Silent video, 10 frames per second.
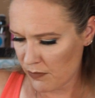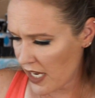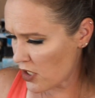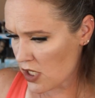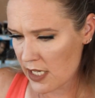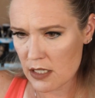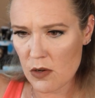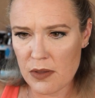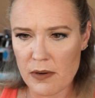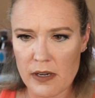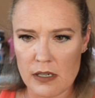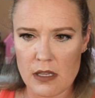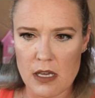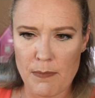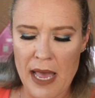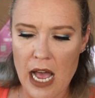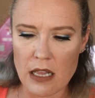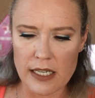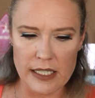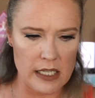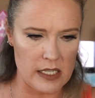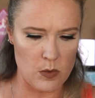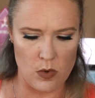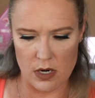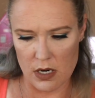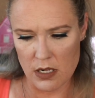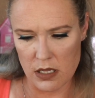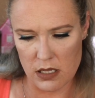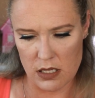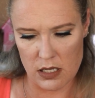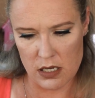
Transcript: Actually, let's go through it. The palette is worth